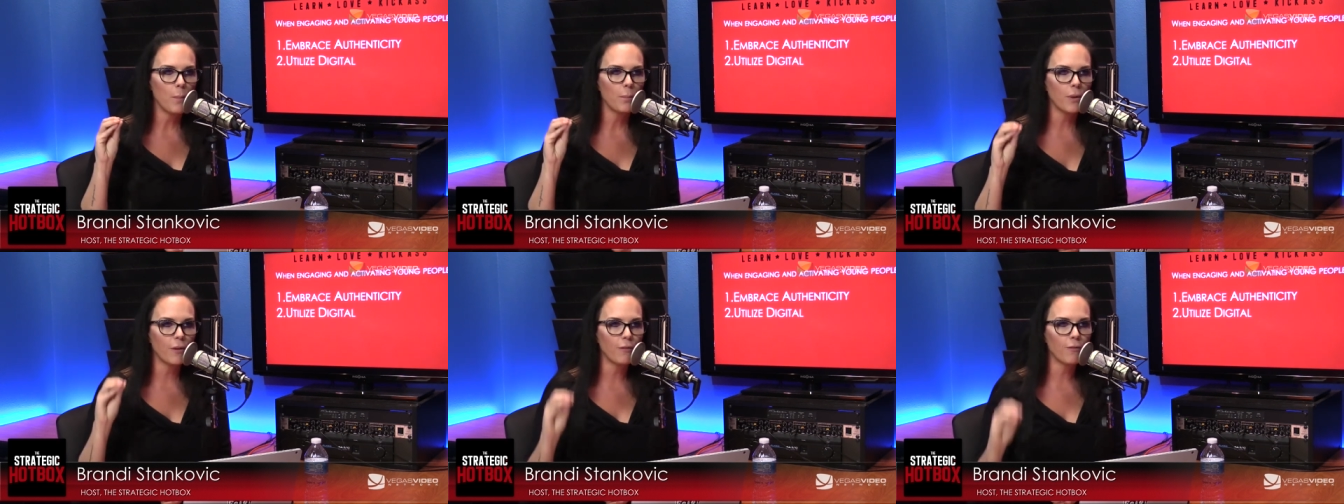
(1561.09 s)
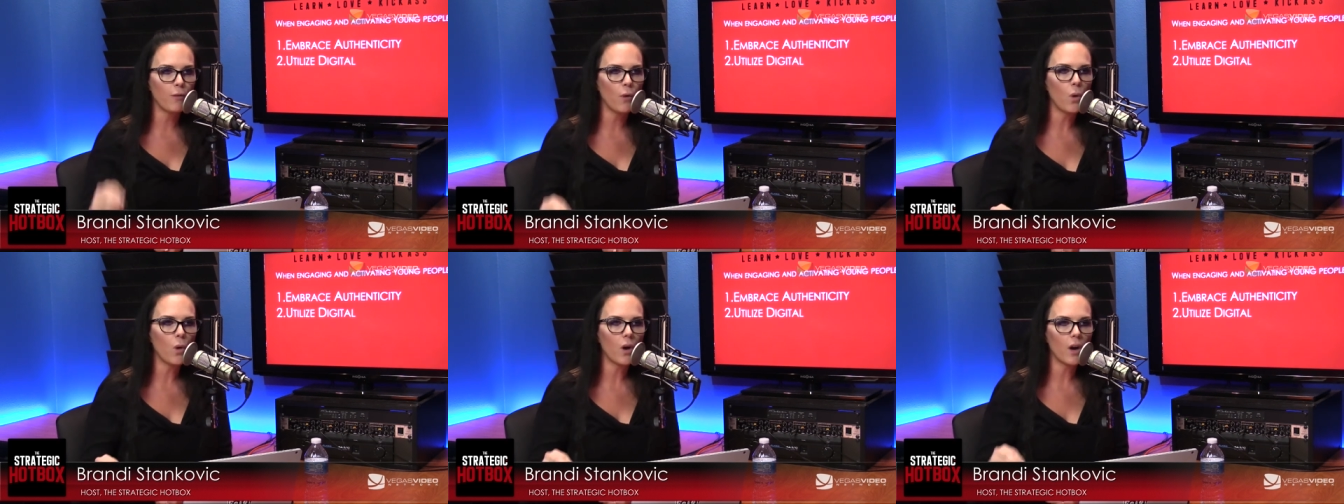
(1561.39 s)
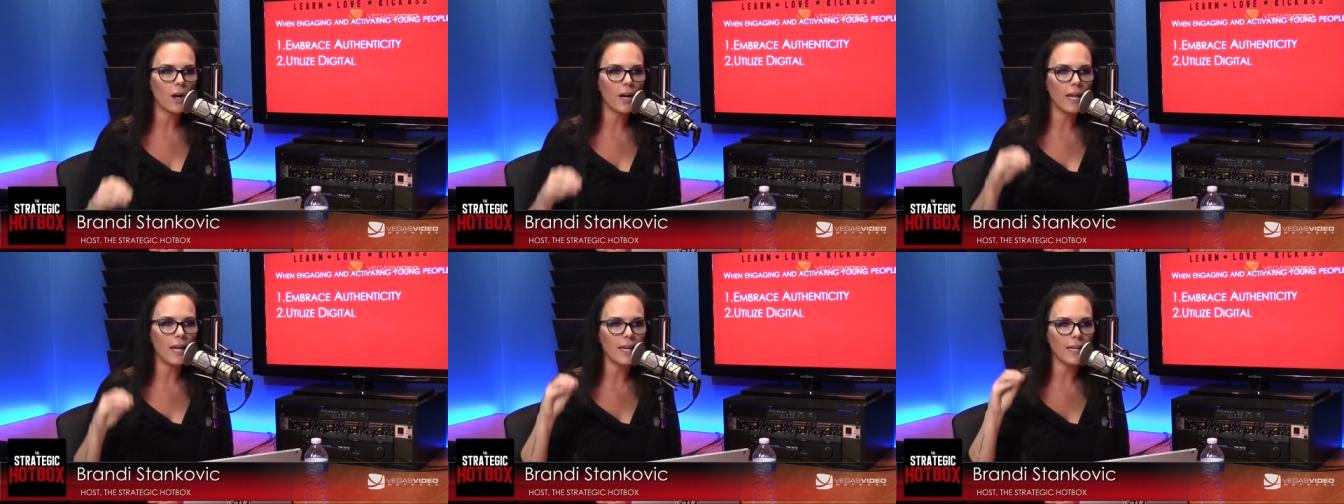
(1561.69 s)

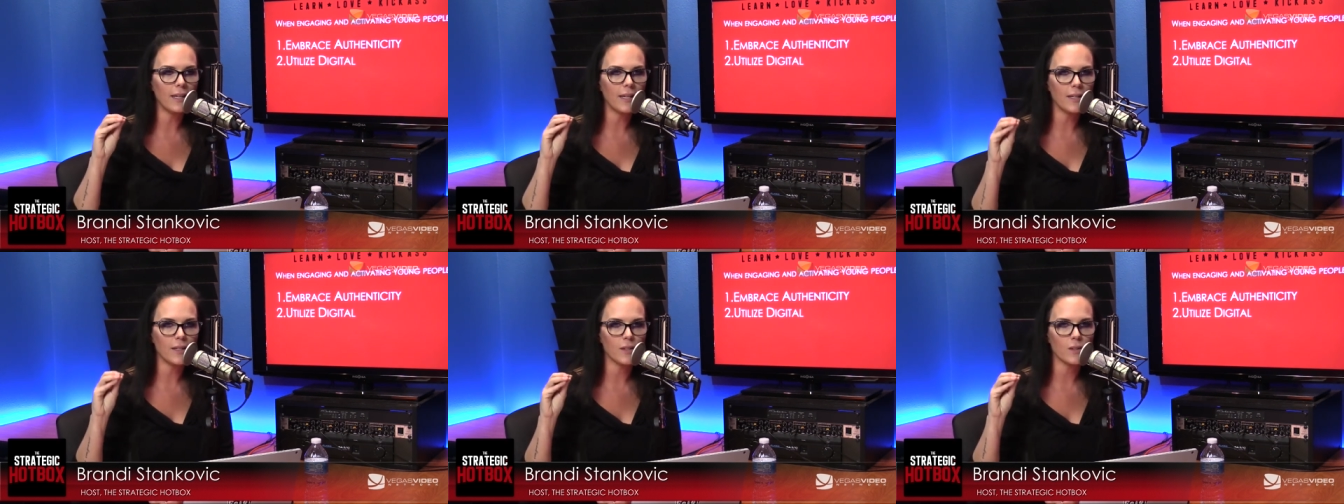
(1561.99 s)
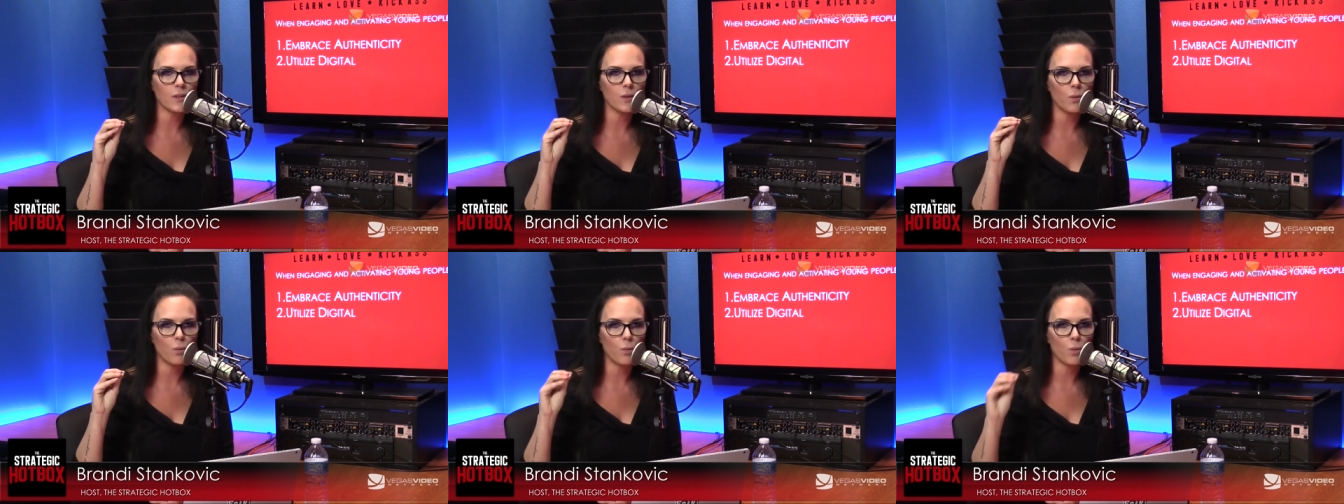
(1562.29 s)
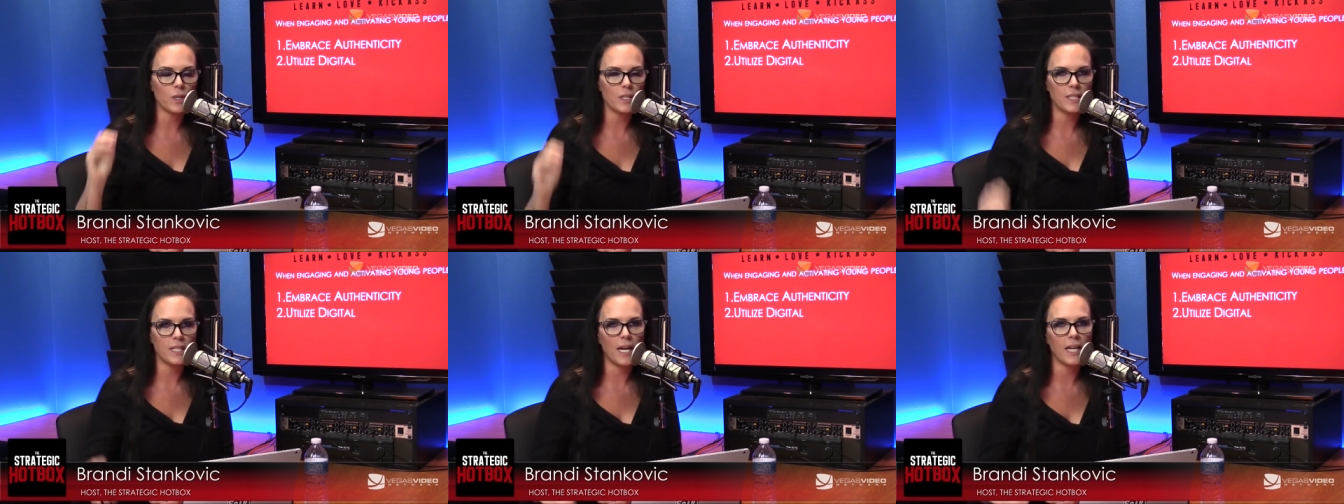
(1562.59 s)
before it is
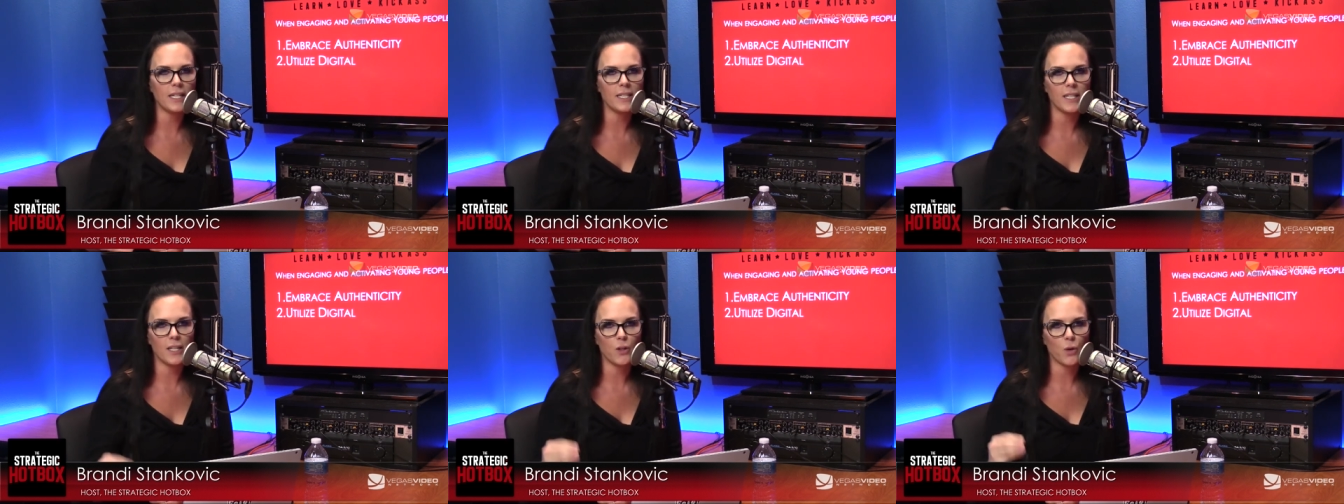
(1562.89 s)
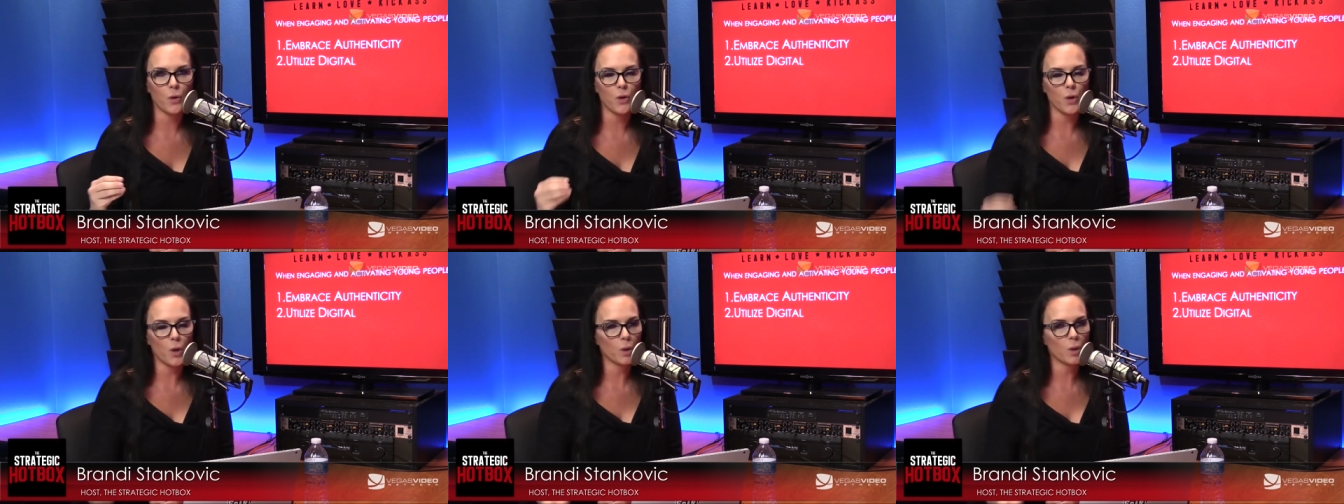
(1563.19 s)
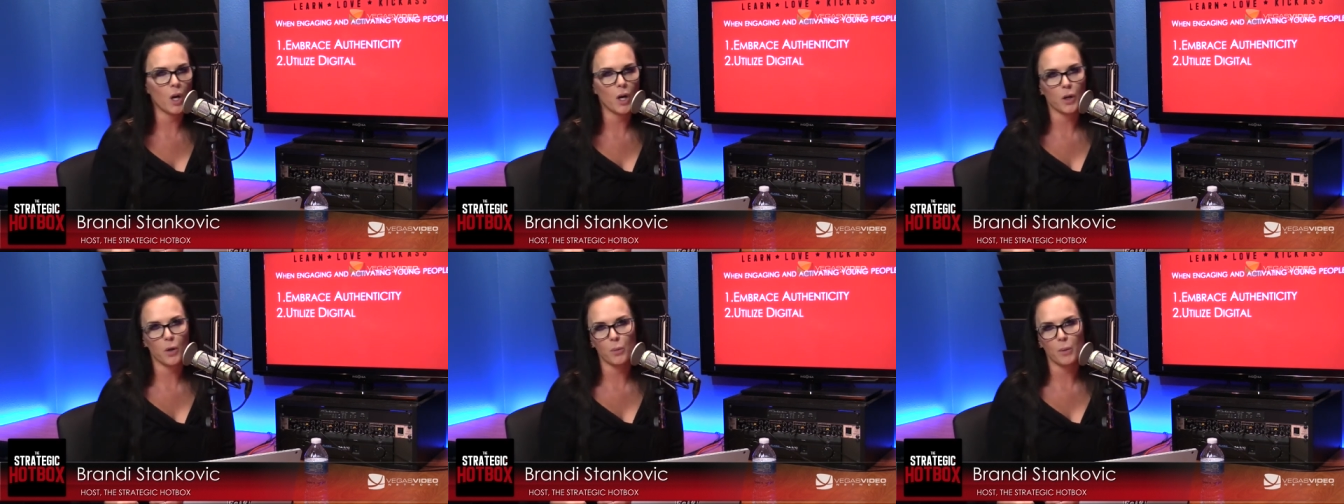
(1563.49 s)
redundant or no
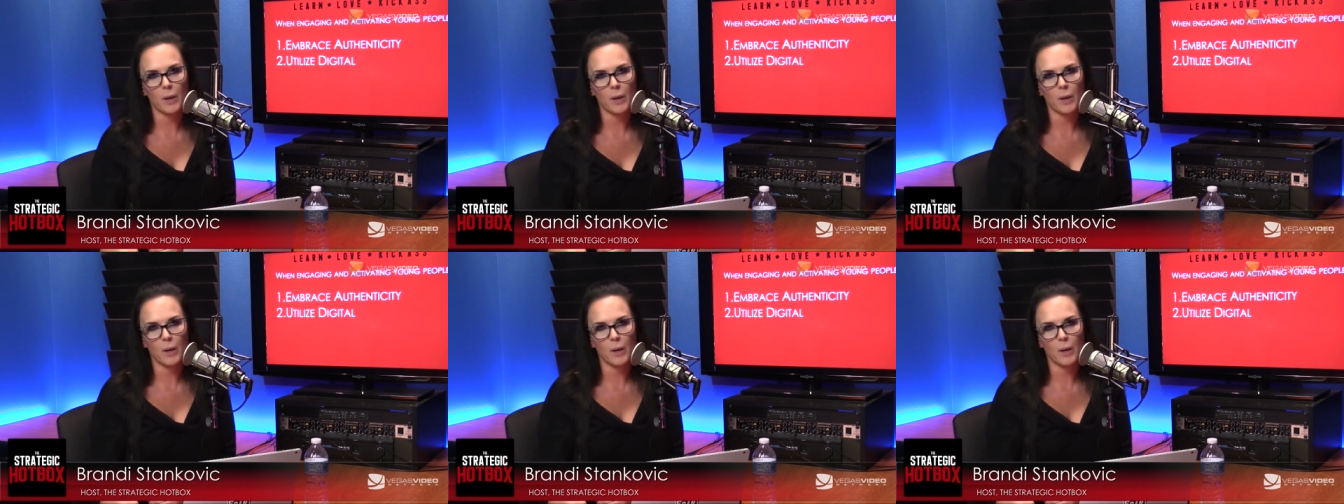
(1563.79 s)
longer